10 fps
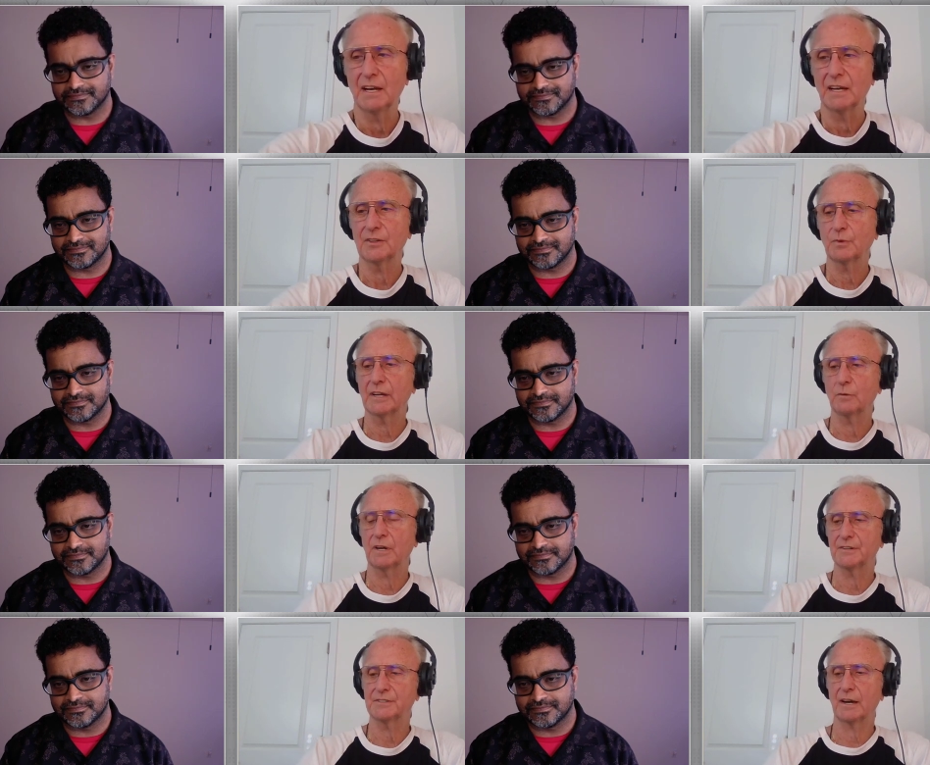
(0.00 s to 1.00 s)
Speaker 1: it's really
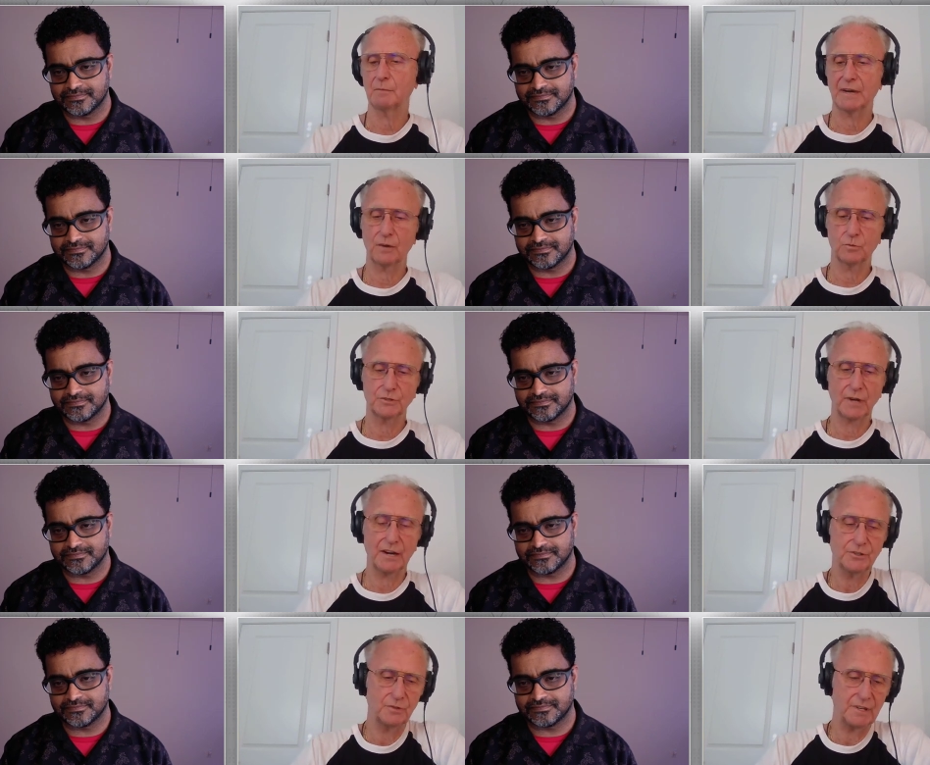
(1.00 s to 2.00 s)
what it's not about. We're
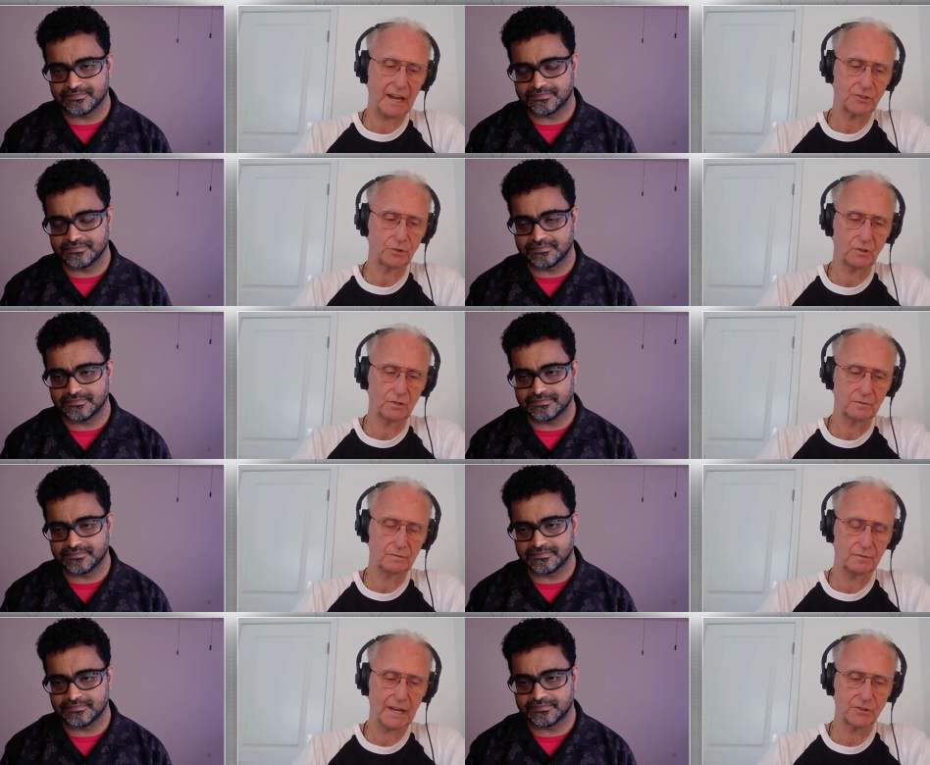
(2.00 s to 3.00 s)
trying to do natural,
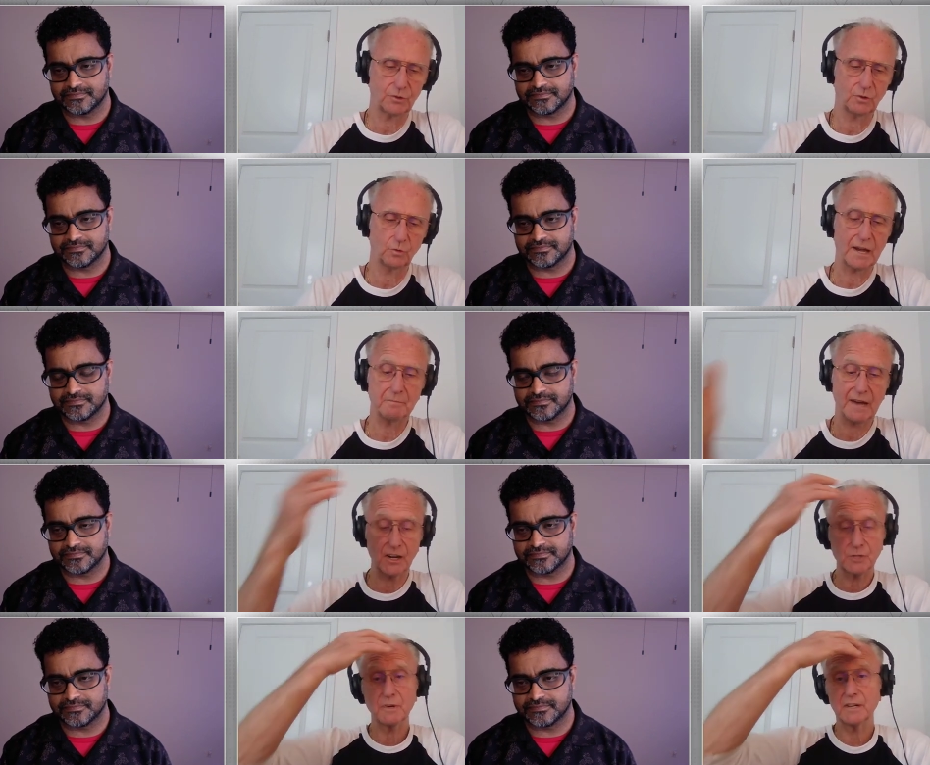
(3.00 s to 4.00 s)
natural weight
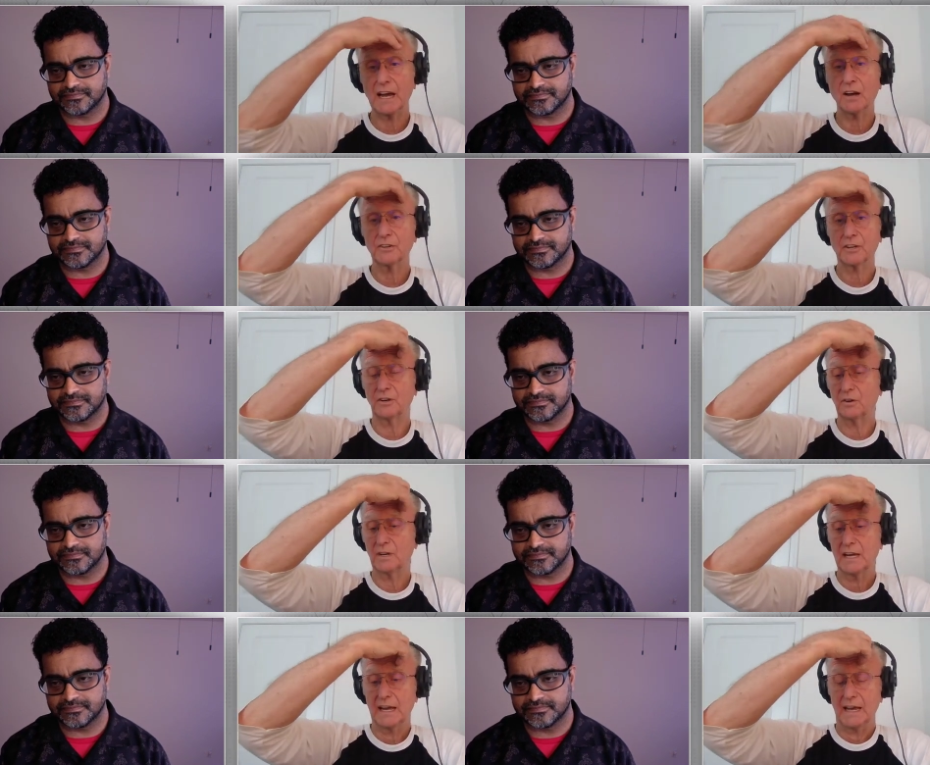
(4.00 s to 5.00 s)
management now, you
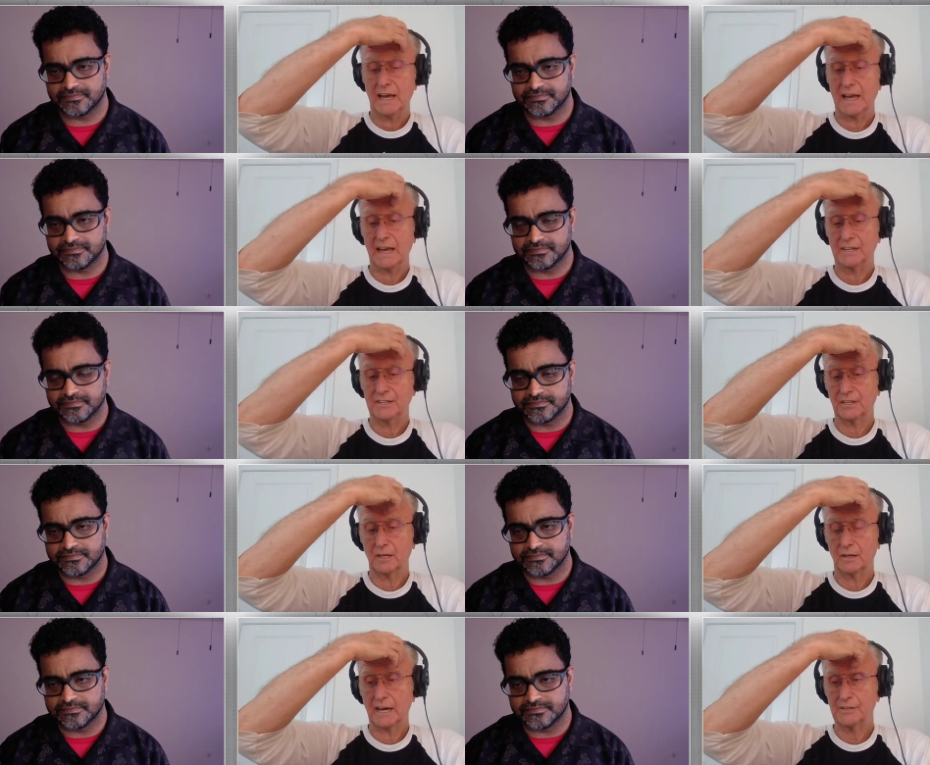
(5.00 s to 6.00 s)
know, and
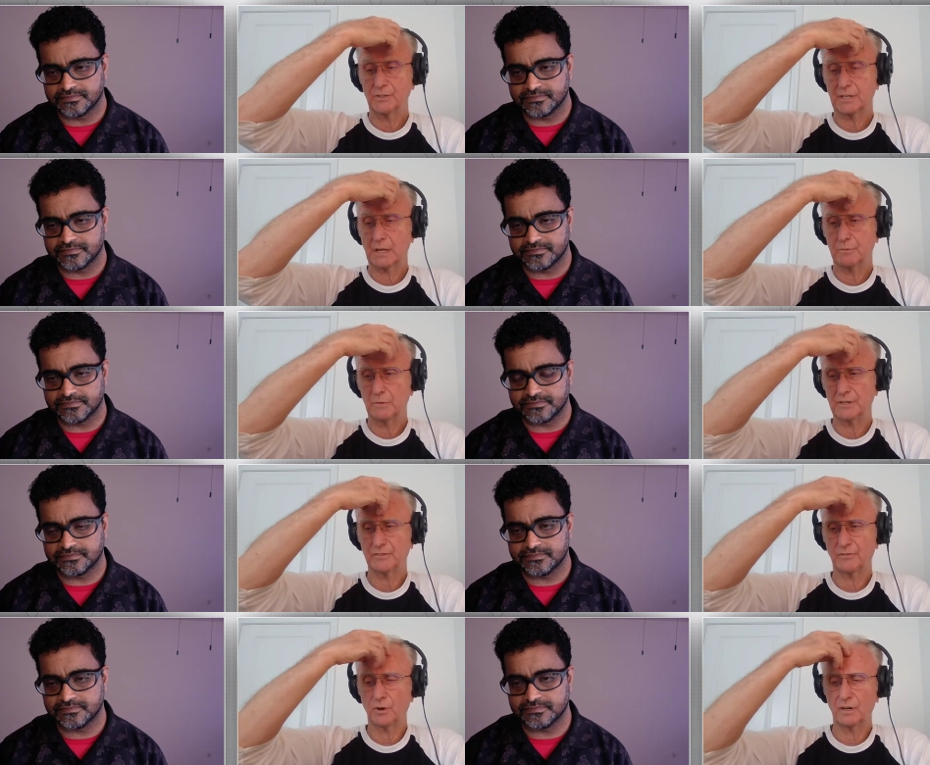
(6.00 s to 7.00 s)
uh, I do
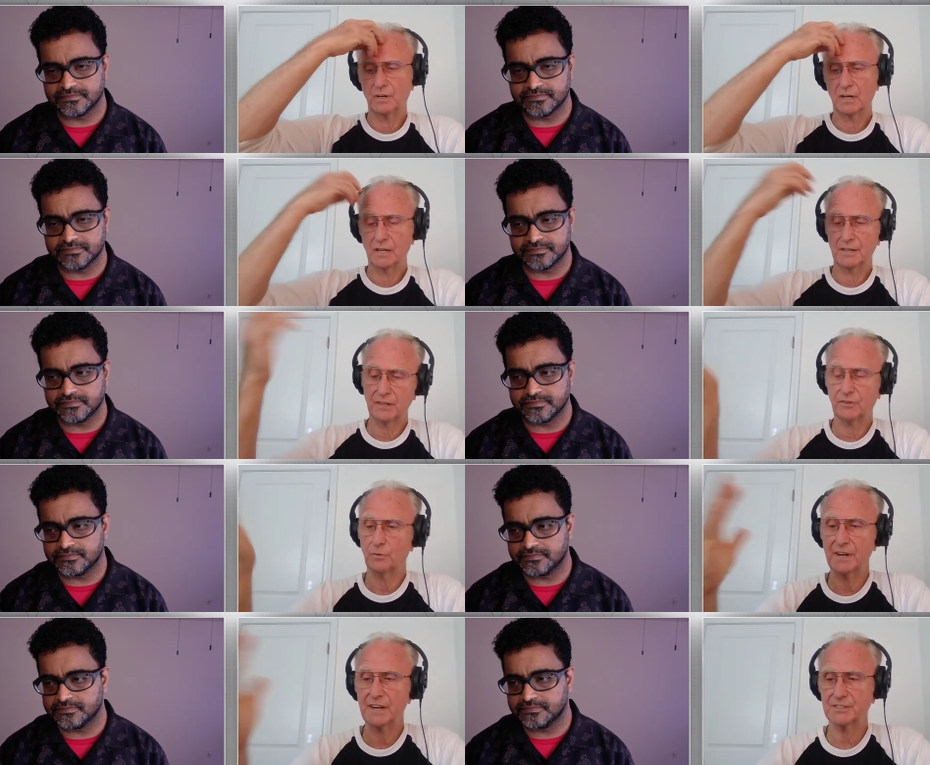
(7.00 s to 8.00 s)
supplements for uh,
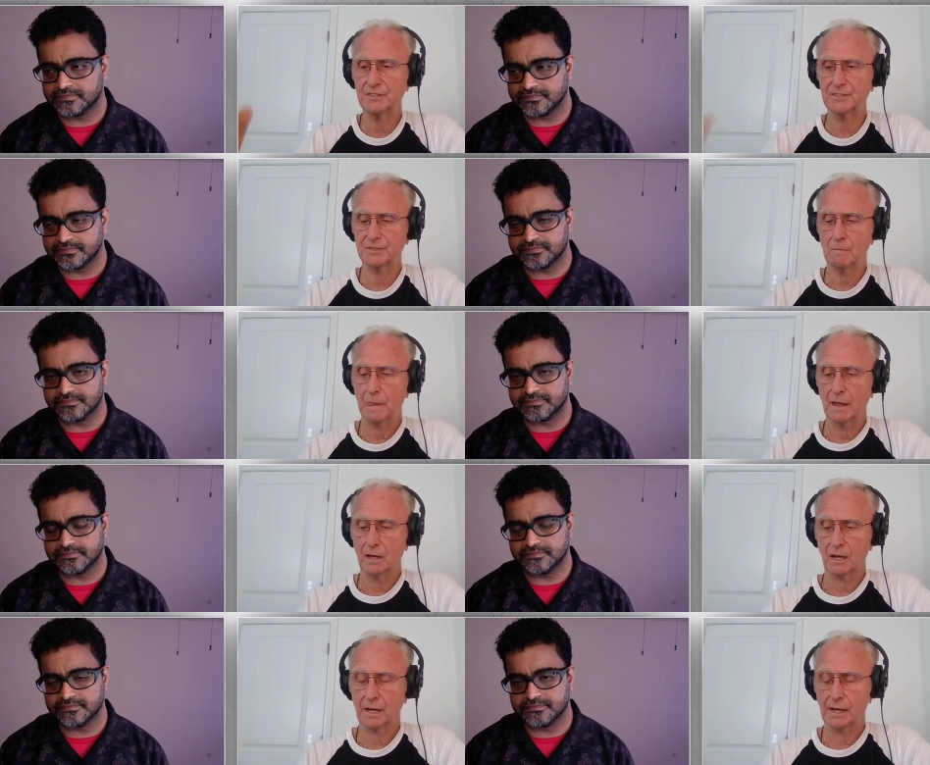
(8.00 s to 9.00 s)
different reasons.
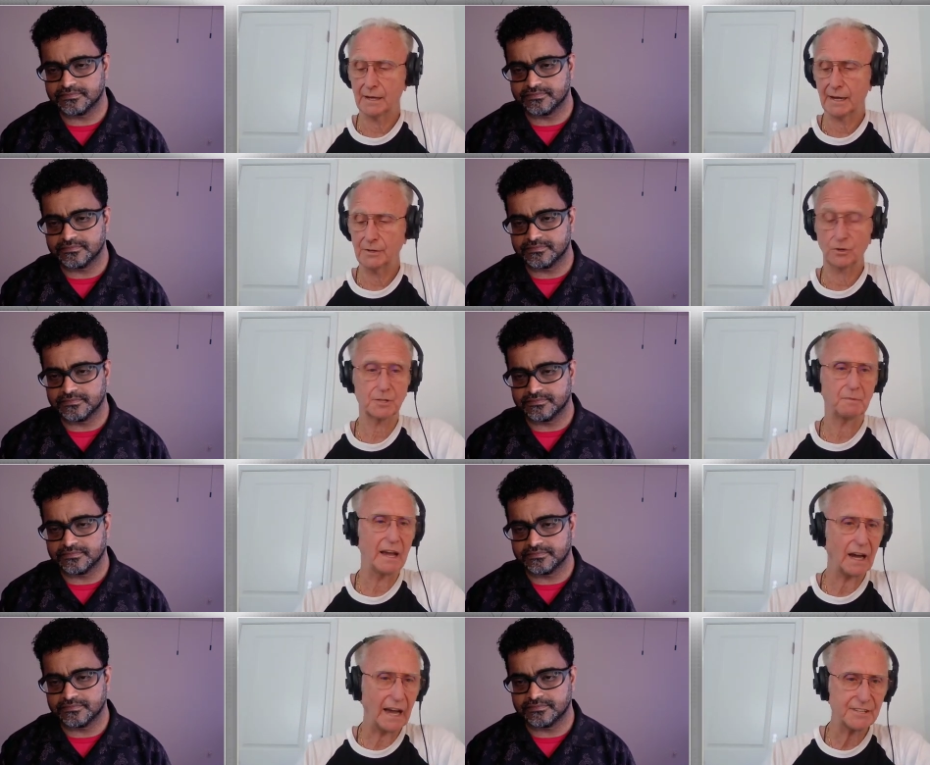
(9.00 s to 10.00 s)
Uh, I noticed
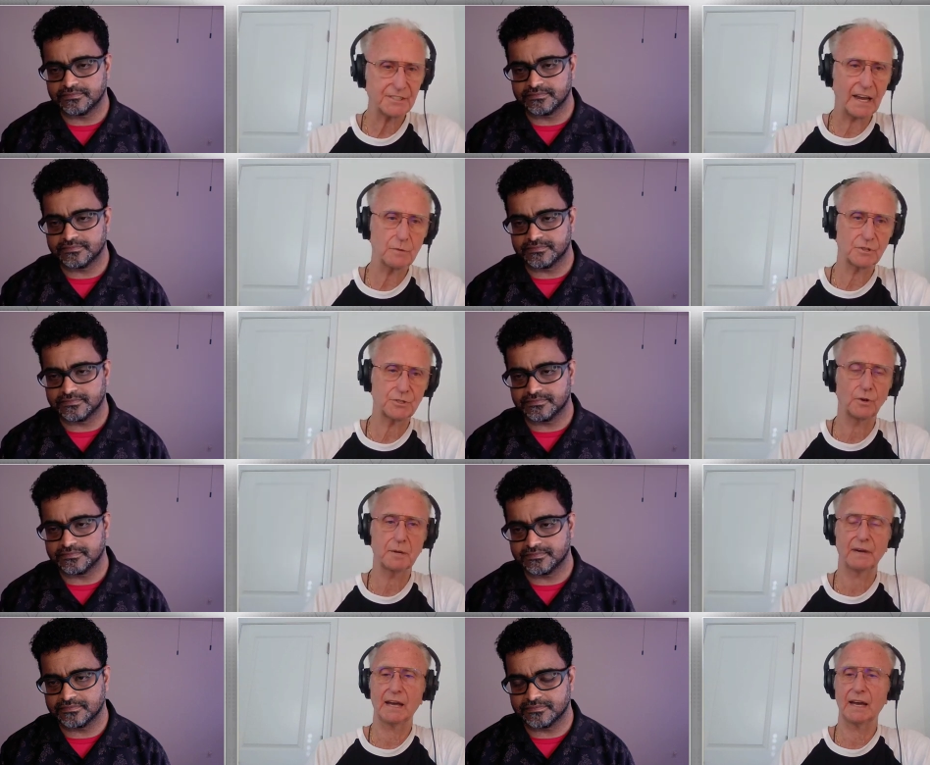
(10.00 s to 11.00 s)
my eyesight was
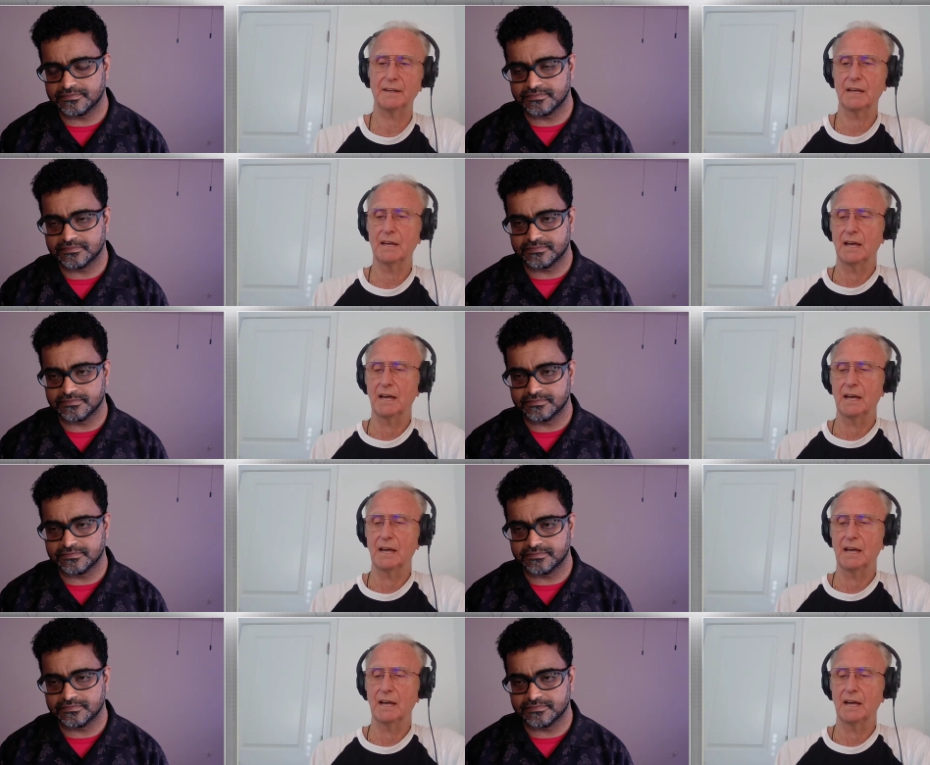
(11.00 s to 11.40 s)
going bad,